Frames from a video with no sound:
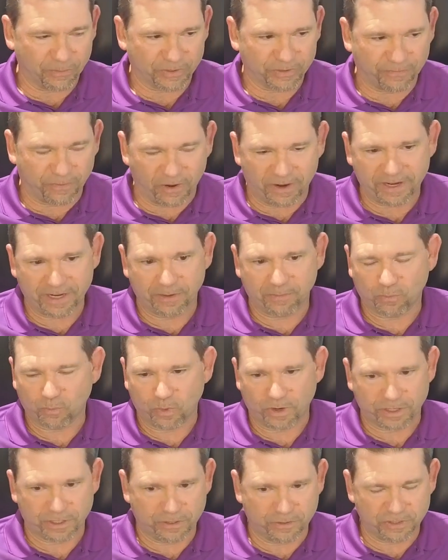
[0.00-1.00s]
was funny.
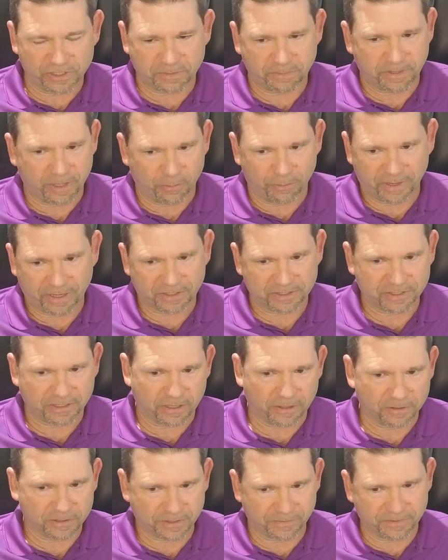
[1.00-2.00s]
What used to be our biggest
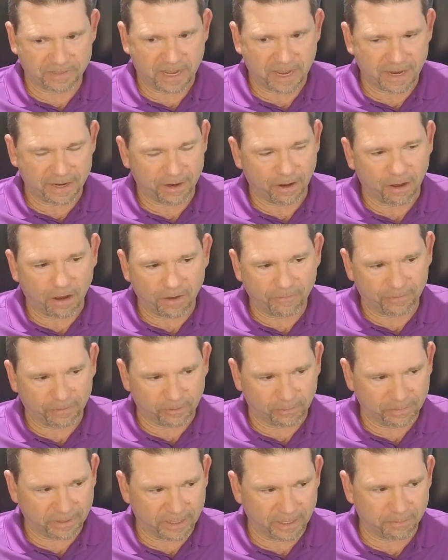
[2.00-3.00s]
sellers have died off a
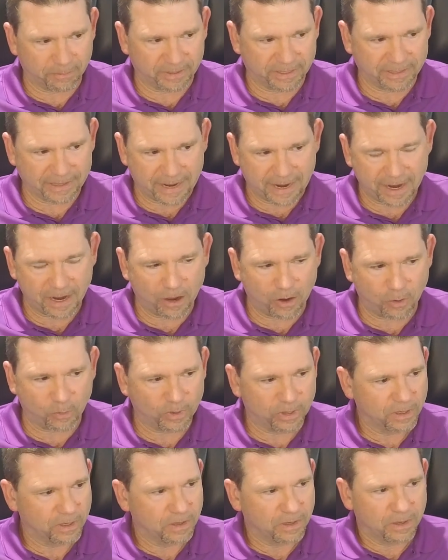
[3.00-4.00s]
little bit, but now,
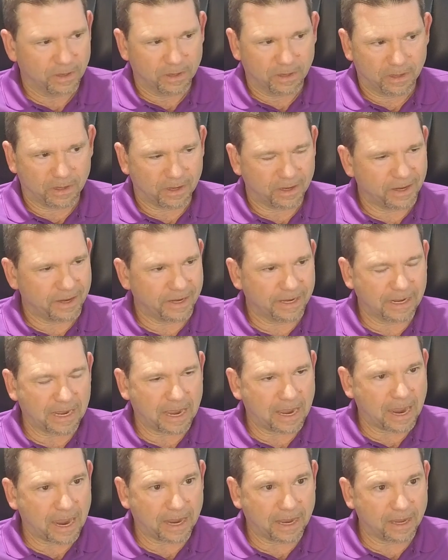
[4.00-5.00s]

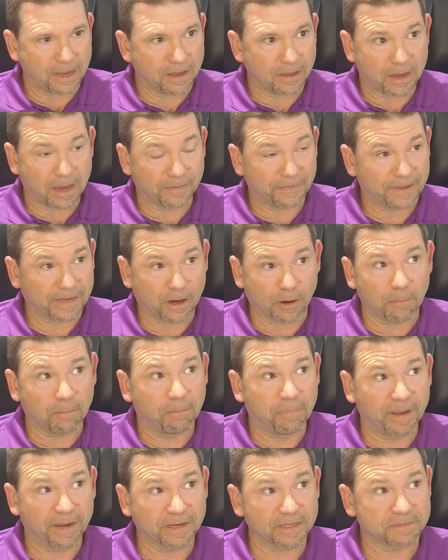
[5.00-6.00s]
I think our
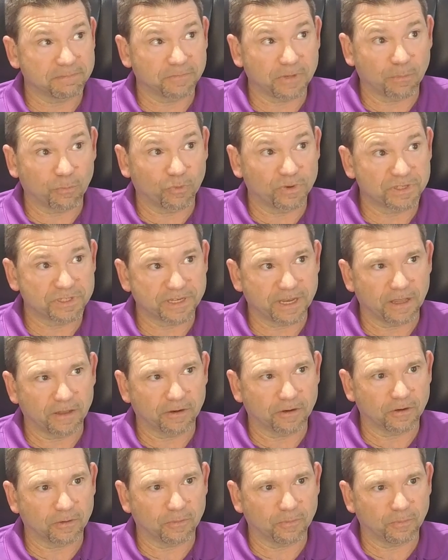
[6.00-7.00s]
biggest number one
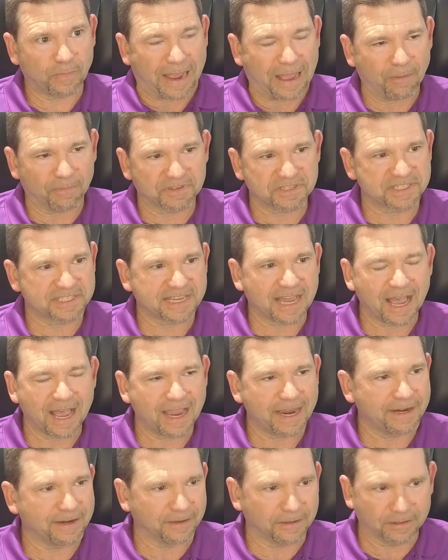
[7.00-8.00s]
seller
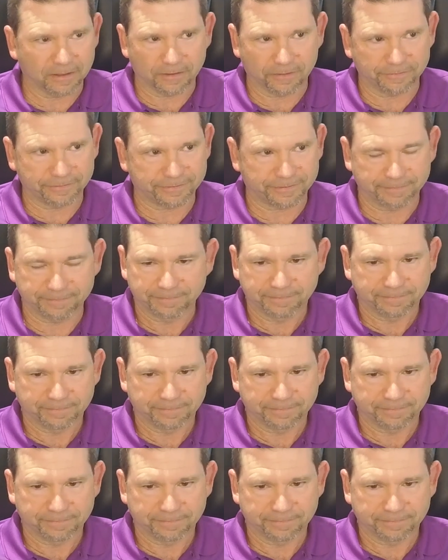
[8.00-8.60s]
outside of,